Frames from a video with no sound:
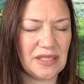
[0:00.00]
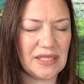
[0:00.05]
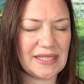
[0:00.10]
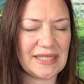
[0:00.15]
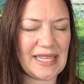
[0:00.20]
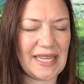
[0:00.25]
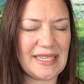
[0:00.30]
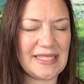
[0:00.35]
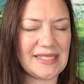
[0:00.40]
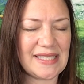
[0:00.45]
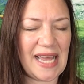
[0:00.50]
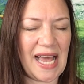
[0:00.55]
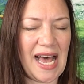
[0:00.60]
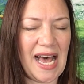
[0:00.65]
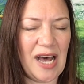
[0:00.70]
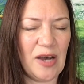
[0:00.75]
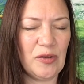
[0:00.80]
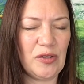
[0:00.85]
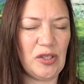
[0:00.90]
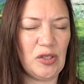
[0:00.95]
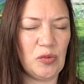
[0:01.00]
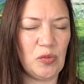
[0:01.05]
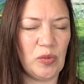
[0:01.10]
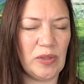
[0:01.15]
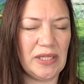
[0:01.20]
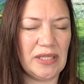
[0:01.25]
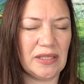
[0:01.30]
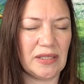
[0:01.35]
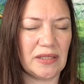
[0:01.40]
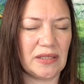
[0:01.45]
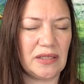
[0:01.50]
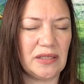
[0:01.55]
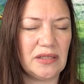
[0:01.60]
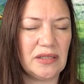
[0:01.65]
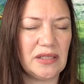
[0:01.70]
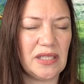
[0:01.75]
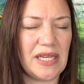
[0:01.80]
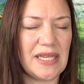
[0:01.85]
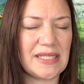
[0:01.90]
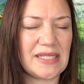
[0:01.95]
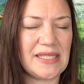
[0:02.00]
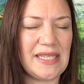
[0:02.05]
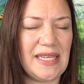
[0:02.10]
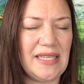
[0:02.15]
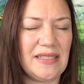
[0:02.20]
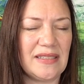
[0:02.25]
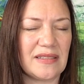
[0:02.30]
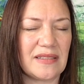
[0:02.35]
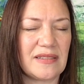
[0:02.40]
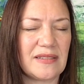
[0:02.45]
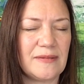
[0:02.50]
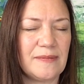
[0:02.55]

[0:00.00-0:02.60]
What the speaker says: that is how you will ascend.